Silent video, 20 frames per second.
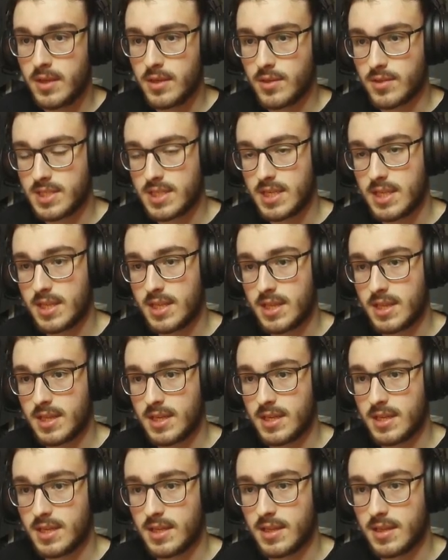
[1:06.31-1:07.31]
You'll see that
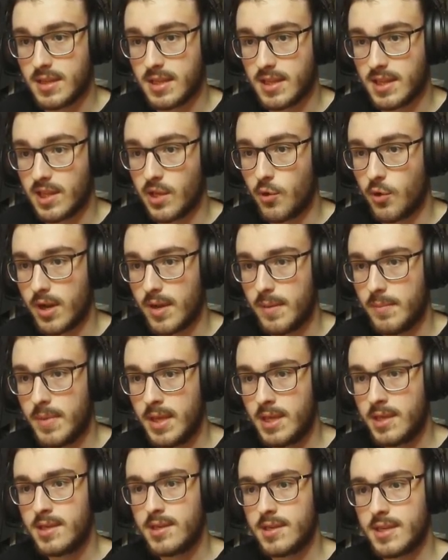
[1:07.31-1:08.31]
the, the lorem
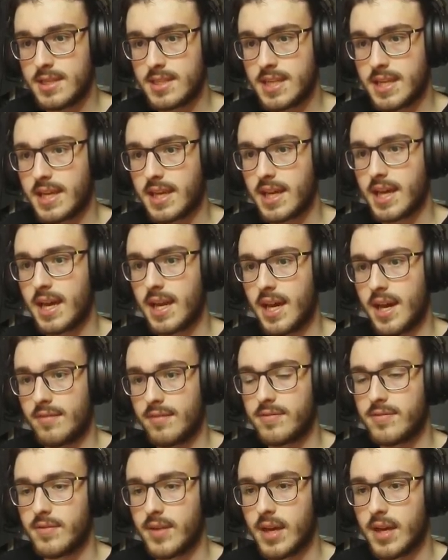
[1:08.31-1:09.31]
is getting cut
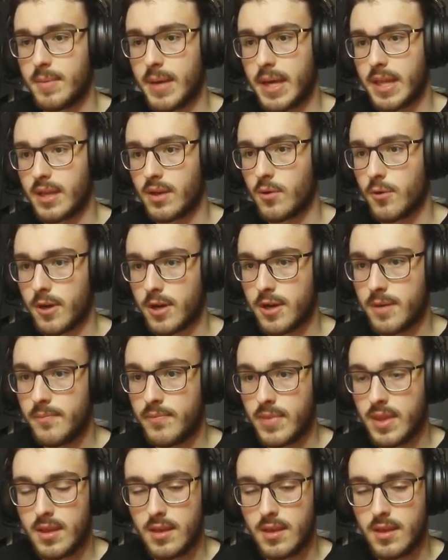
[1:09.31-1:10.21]
off uh, by the corner